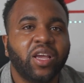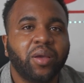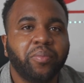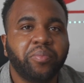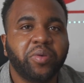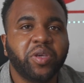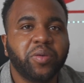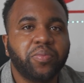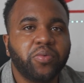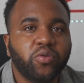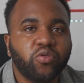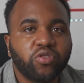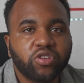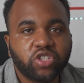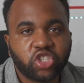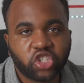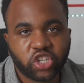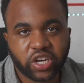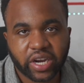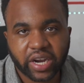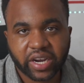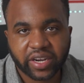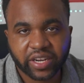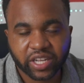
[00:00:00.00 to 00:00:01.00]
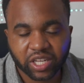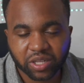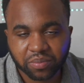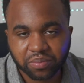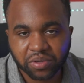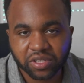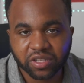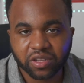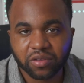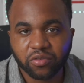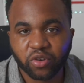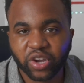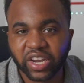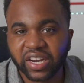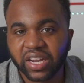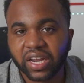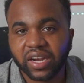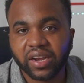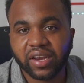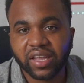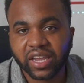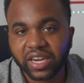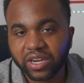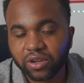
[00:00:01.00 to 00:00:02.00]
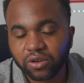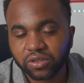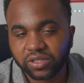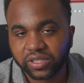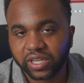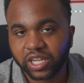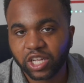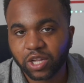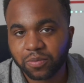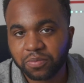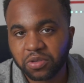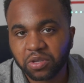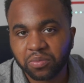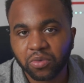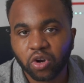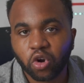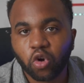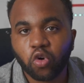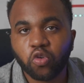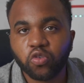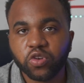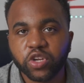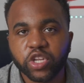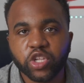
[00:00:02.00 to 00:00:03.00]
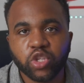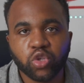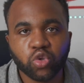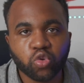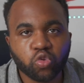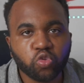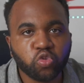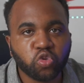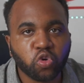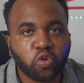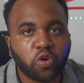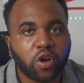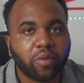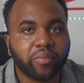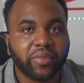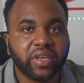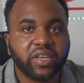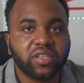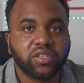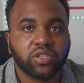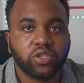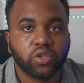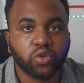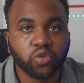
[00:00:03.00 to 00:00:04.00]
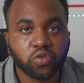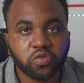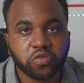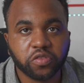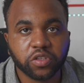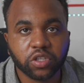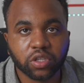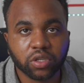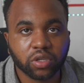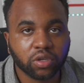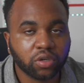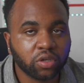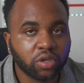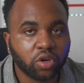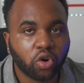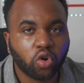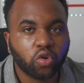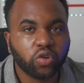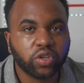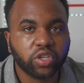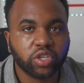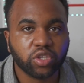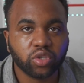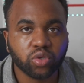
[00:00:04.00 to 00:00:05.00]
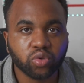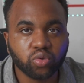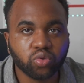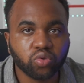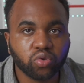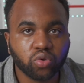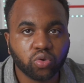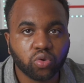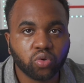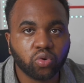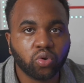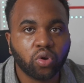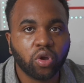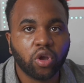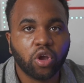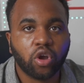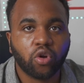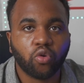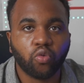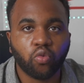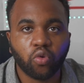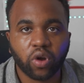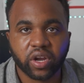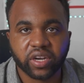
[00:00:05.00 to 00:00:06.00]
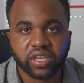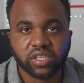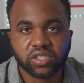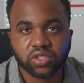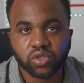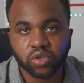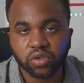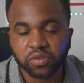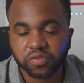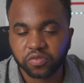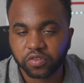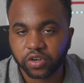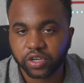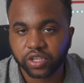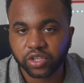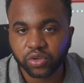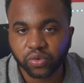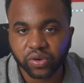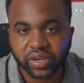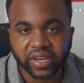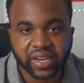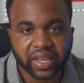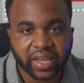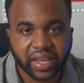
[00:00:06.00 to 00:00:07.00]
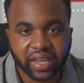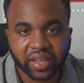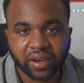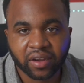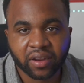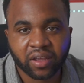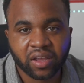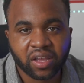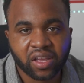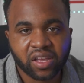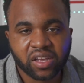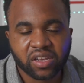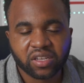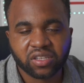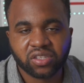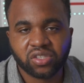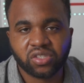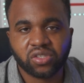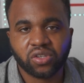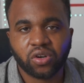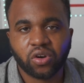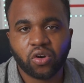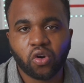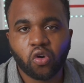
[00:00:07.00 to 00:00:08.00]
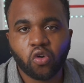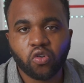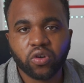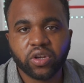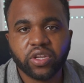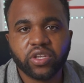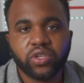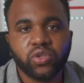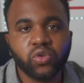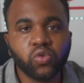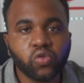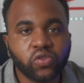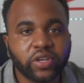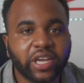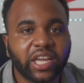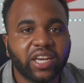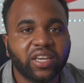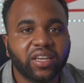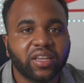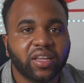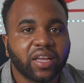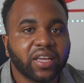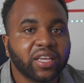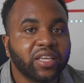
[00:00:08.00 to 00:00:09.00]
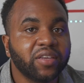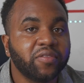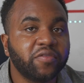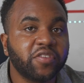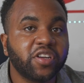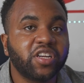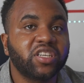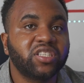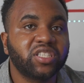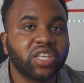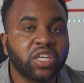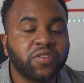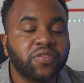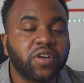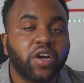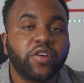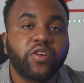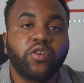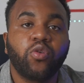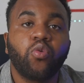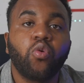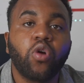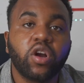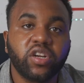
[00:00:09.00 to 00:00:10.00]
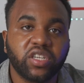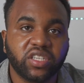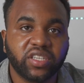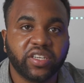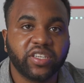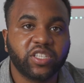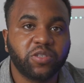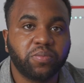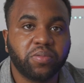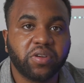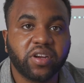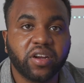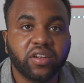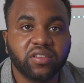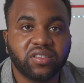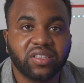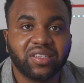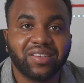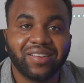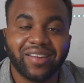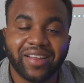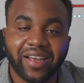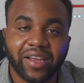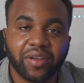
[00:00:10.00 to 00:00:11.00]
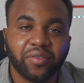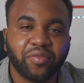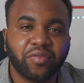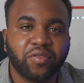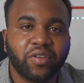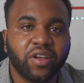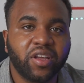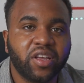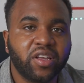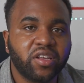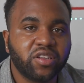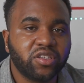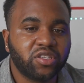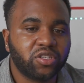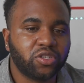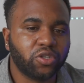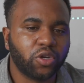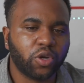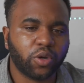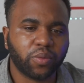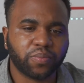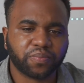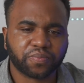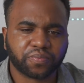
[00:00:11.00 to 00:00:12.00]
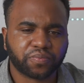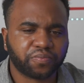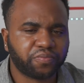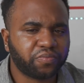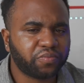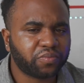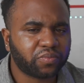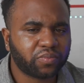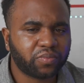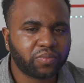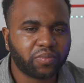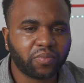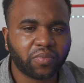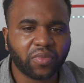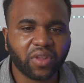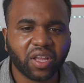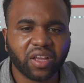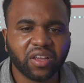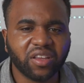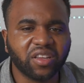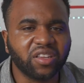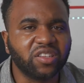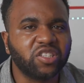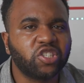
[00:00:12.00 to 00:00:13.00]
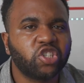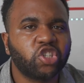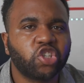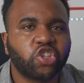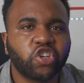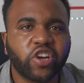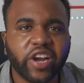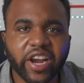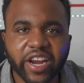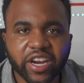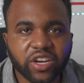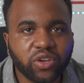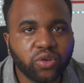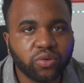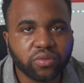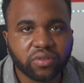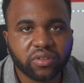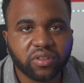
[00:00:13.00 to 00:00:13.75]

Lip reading: people will try and help you the way that they know to help you, but only you know what makes you feel good. Only you know what is good for you in the end. So only you can give yourself a rewarding experience in life. So try new